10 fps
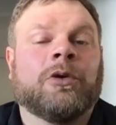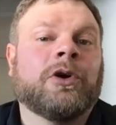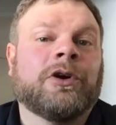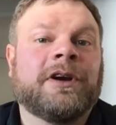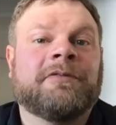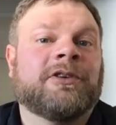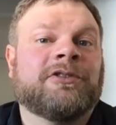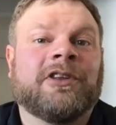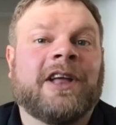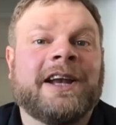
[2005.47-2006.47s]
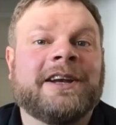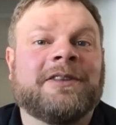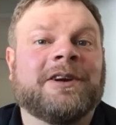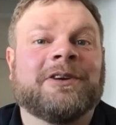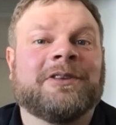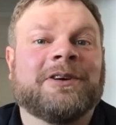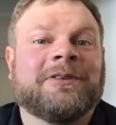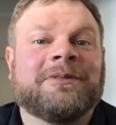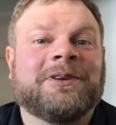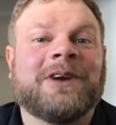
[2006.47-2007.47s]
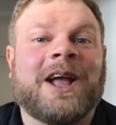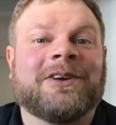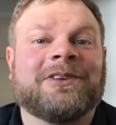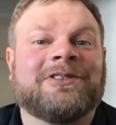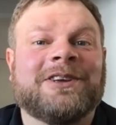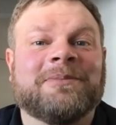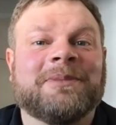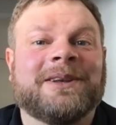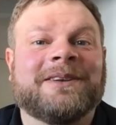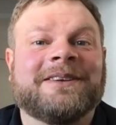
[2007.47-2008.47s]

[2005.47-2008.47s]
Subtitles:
or if they're still hiding in there, you're not going to see them. And